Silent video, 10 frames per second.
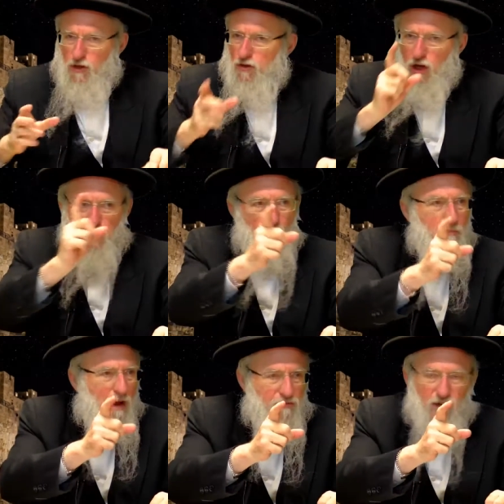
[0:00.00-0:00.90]
You touch
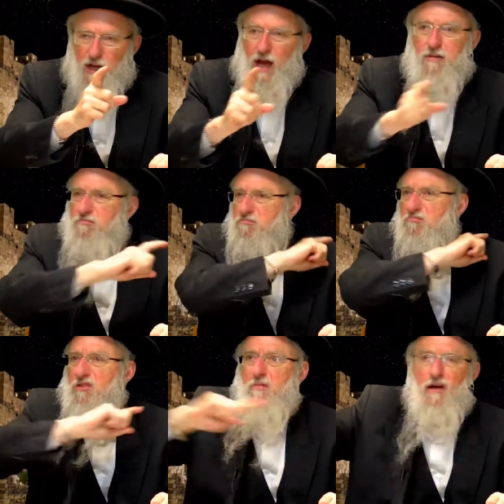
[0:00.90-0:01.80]
one mafia guy,
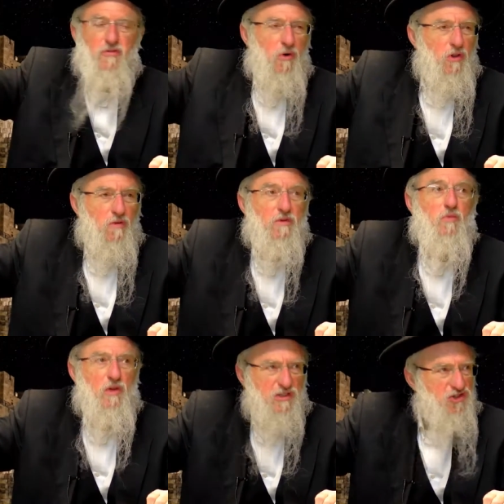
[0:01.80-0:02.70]
the mafia all over
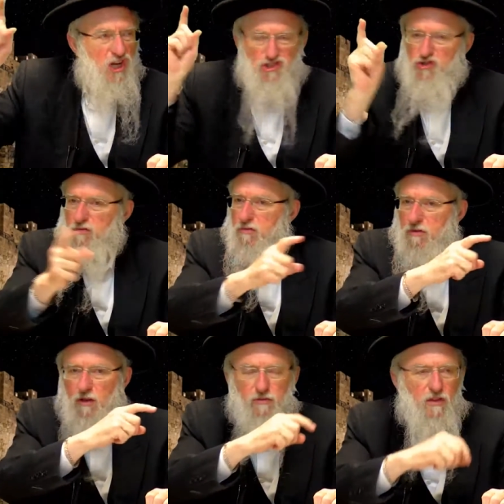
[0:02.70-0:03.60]
will chase you
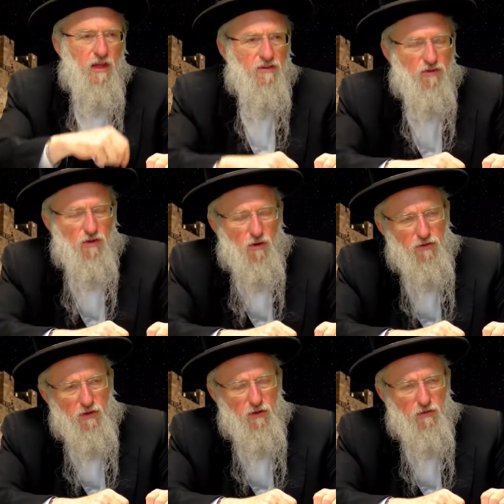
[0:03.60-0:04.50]
to the ends of the
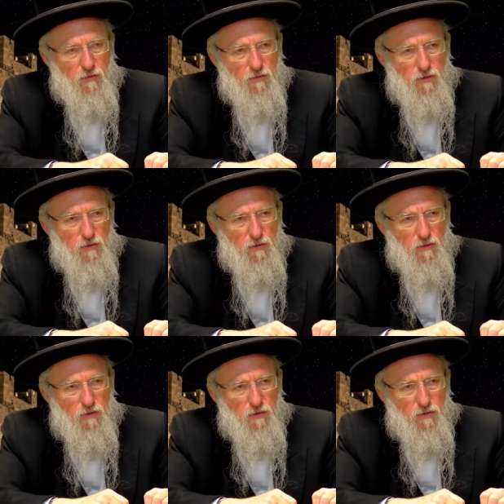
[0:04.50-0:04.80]
earth and kill you.